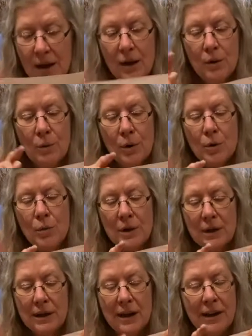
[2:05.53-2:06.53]
We're going
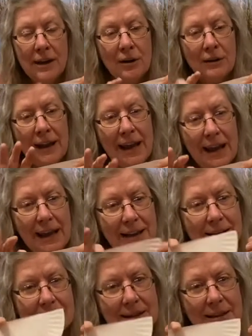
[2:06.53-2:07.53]
to cut our
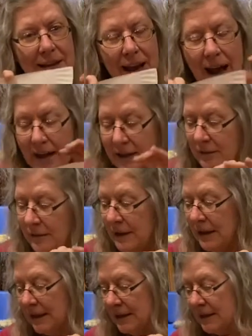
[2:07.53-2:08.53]
legs out of
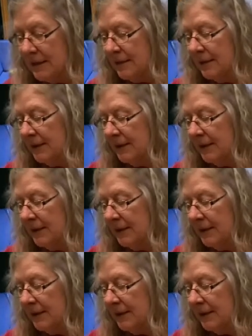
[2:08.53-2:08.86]
this.